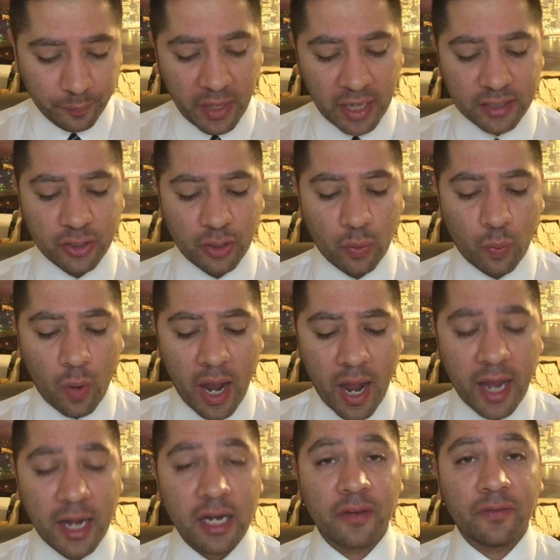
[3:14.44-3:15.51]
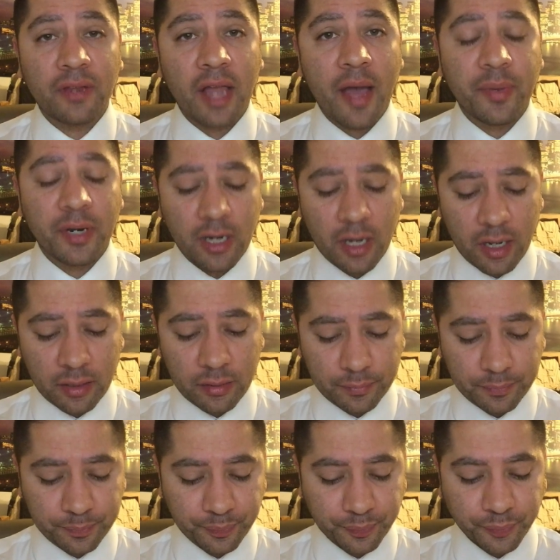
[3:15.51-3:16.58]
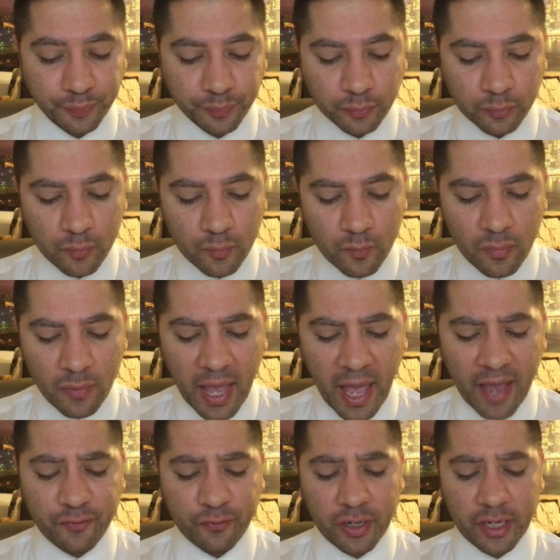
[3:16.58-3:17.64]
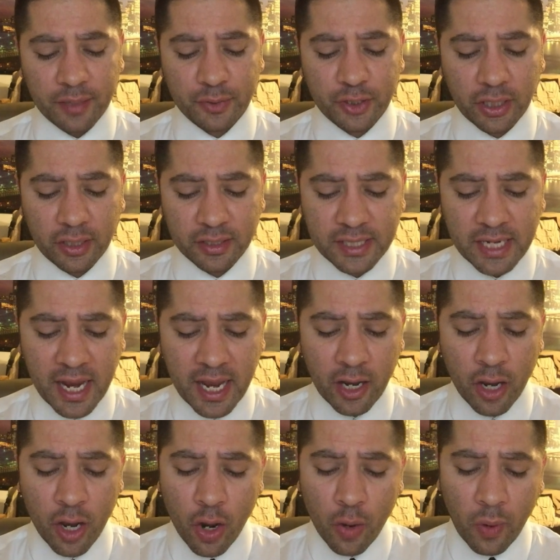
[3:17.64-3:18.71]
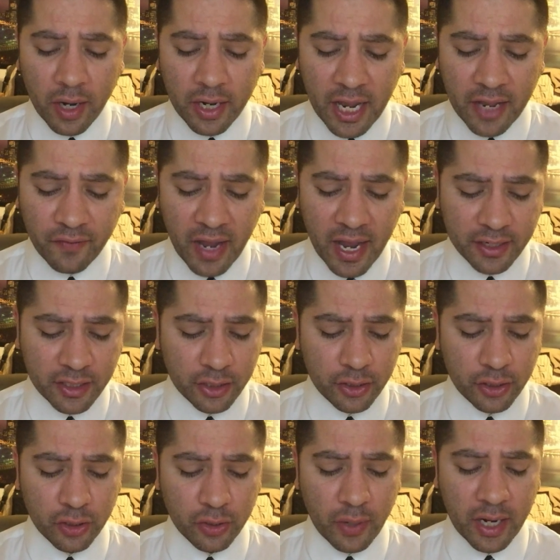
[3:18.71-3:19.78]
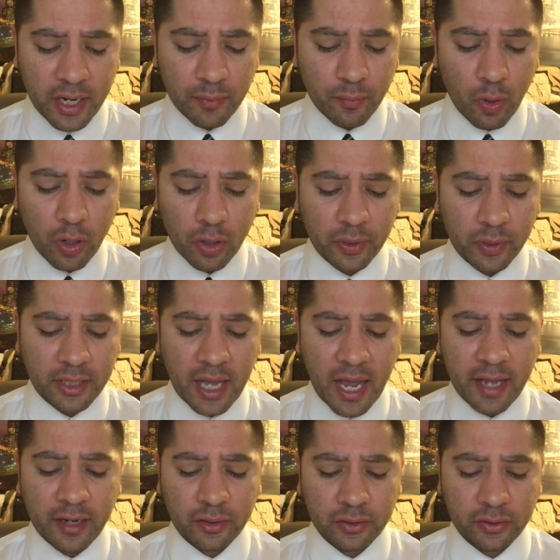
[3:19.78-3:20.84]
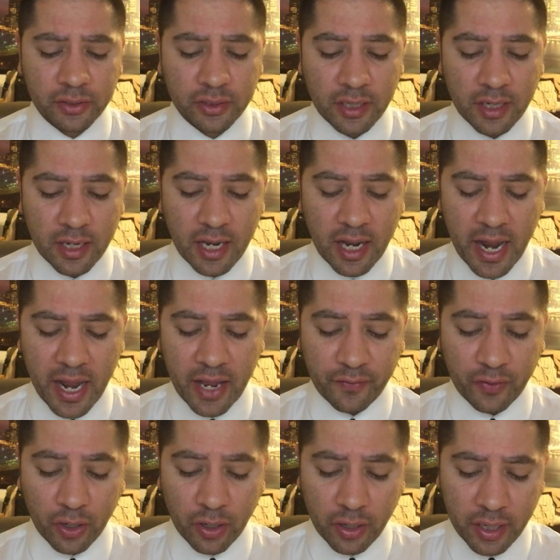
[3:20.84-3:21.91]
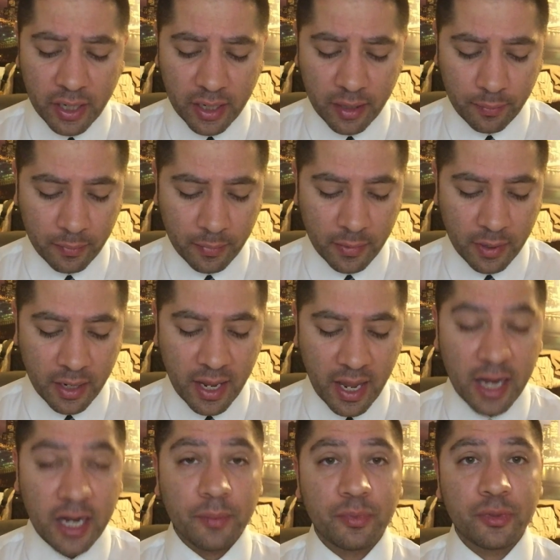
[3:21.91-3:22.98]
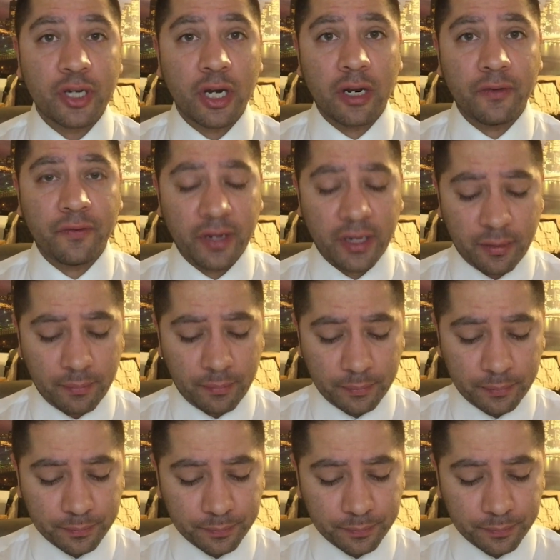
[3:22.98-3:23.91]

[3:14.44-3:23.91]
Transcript: as the wine of Lebanon. Ephraim shall say, What have I to do any more with idols? I have heard him, and observe him.